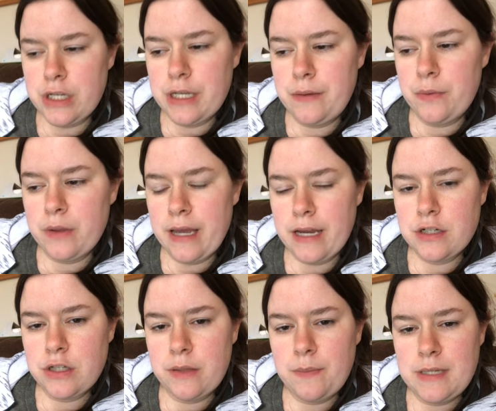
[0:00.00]
He will
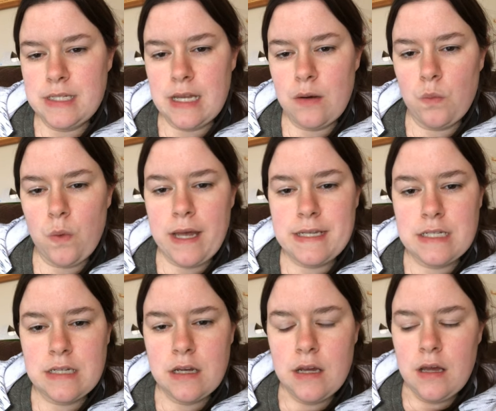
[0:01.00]
actually be sent
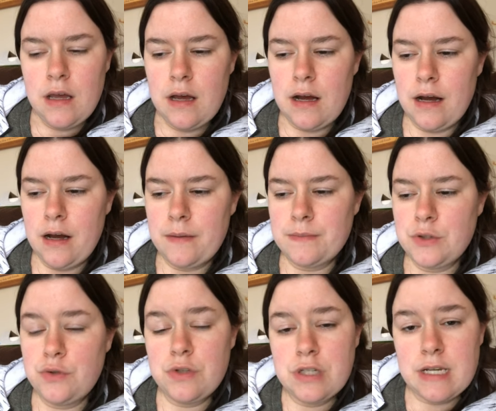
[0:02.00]
west um,
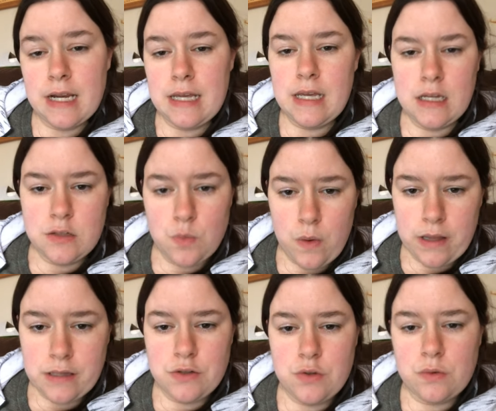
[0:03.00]
to study as well
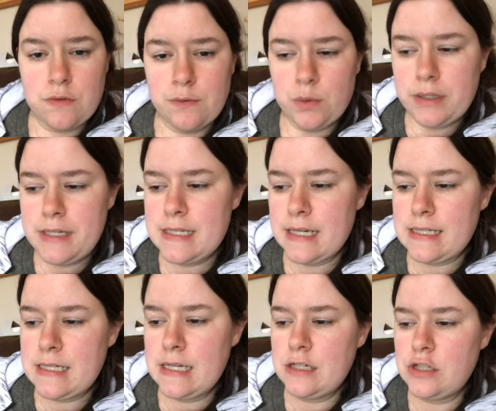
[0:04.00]
as to avoid
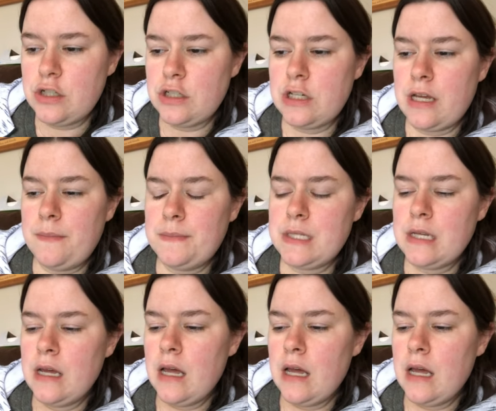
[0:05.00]
assassination attempts.